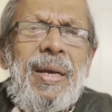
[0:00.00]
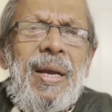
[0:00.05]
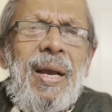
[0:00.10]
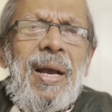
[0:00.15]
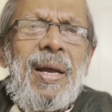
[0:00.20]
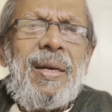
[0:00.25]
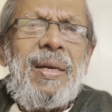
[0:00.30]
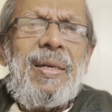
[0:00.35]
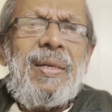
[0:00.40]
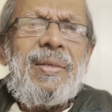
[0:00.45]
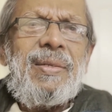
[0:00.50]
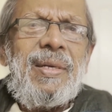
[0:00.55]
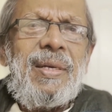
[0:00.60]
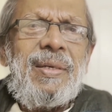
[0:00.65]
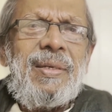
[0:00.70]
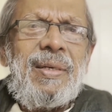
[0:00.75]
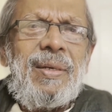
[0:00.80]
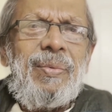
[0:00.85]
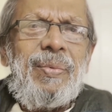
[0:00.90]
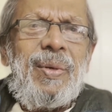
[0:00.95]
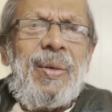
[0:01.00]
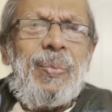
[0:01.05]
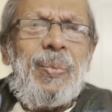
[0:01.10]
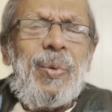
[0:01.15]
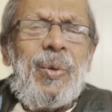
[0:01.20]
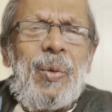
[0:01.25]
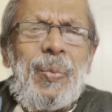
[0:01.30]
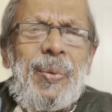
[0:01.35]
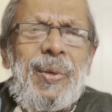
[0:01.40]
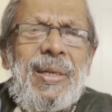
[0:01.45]
Unless until we
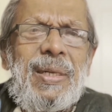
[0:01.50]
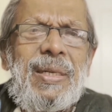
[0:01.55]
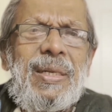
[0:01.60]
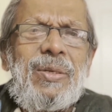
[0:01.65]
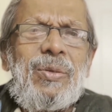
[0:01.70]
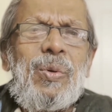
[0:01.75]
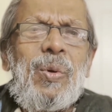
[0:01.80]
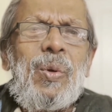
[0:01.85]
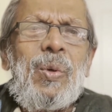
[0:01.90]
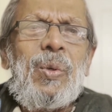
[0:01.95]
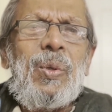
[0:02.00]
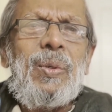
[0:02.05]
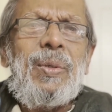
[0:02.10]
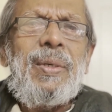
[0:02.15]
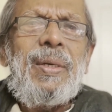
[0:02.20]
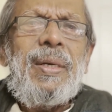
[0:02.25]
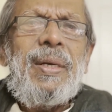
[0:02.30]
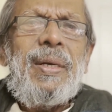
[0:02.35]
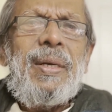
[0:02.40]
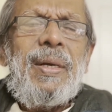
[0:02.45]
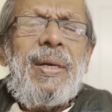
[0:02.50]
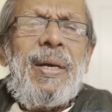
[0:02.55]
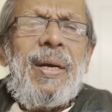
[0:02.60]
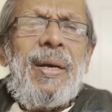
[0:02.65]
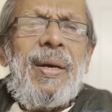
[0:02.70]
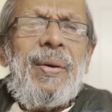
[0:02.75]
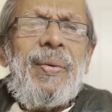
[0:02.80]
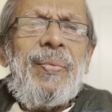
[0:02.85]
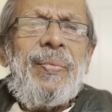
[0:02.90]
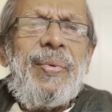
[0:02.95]
fulfill this goal,
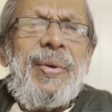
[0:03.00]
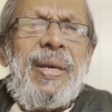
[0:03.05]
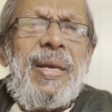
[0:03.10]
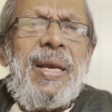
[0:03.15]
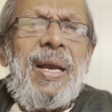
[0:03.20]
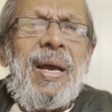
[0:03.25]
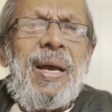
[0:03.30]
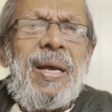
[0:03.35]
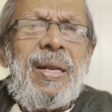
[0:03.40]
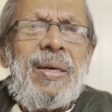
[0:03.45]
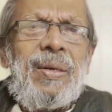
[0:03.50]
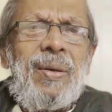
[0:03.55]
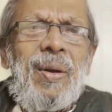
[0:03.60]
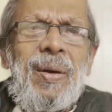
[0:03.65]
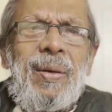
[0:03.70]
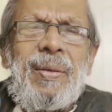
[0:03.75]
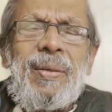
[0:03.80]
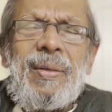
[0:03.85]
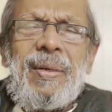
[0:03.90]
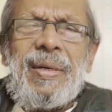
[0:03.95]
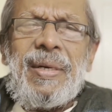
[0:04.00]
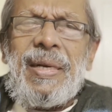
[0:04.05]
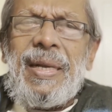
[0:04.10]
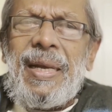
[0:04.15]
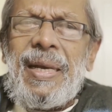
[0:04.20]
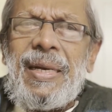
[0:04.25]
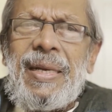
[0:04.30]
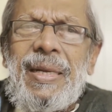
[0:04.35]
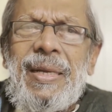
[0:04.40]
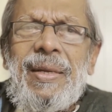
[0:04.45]
we are not
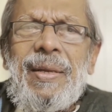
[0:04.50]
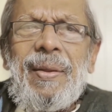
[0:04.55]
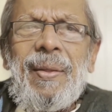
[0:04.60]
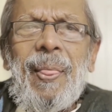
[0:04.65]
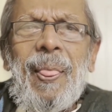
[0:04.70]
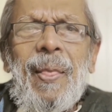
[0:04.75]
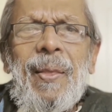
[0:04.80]
really